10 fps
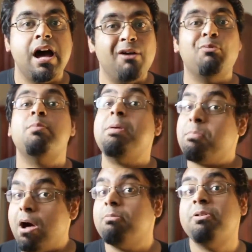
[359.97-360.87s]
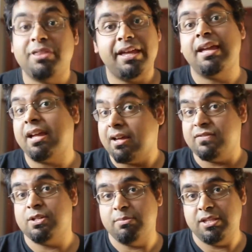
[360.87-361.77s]
I would be probably thinking
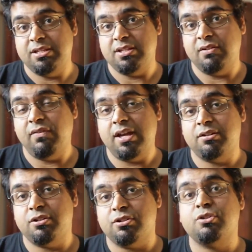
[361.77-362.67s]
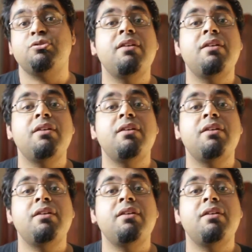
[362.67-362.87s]
of some of these advantages. So